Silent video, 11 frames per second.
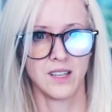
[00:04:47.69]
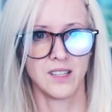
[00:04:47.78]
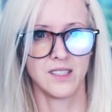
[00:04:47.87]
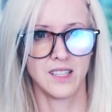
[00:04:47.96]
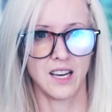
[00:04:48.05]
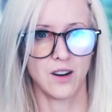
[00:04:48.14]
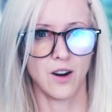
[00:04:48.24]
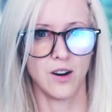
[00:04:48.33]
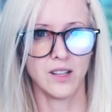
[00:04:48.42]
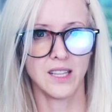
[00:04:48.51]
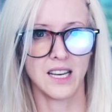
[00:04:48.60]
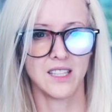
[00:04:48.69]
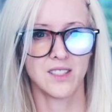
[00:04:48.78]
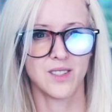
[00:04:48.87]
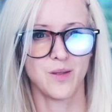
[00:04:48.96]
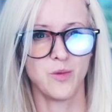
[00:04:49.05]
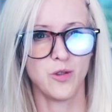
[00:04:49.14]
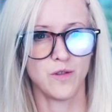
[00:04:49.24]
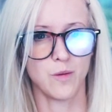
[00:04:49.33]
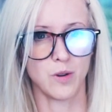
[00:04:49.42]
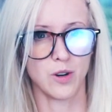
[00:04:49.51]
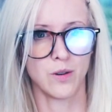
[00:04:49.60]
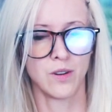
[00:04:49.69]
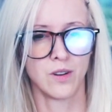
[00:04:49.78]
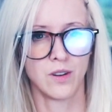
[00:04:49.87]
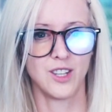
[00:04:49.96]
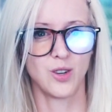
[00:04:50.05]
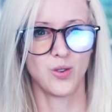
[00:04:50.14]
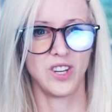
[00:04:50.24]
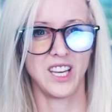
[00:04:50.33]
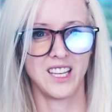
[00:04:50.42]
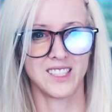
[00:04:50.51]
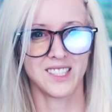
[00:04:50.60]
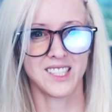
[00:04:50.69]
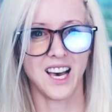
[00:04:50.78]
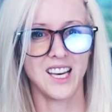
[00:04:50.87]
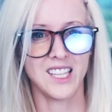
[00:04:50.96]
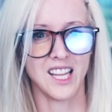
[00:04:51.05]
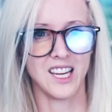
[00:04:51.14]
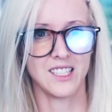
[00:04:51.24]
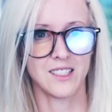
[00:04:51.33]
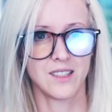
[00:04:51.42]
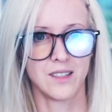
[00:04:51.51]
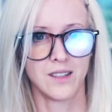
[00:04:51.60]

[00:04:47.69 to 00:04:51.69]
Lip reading: Set all lights to movable. Create a skylight.